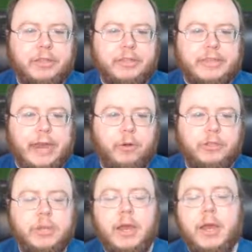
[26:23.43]
this
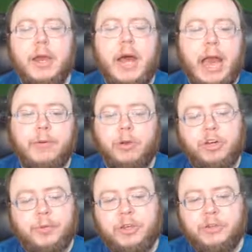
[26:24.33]
out, I'm
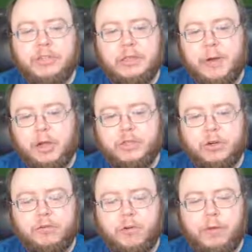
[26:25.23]
going to be using the mock
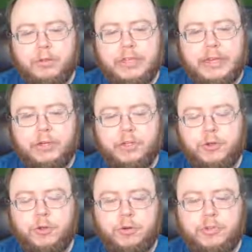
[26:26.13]
server built
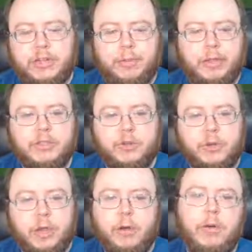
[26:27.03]
into Stoplight
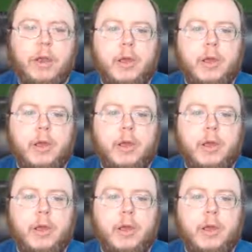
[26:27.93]
Studio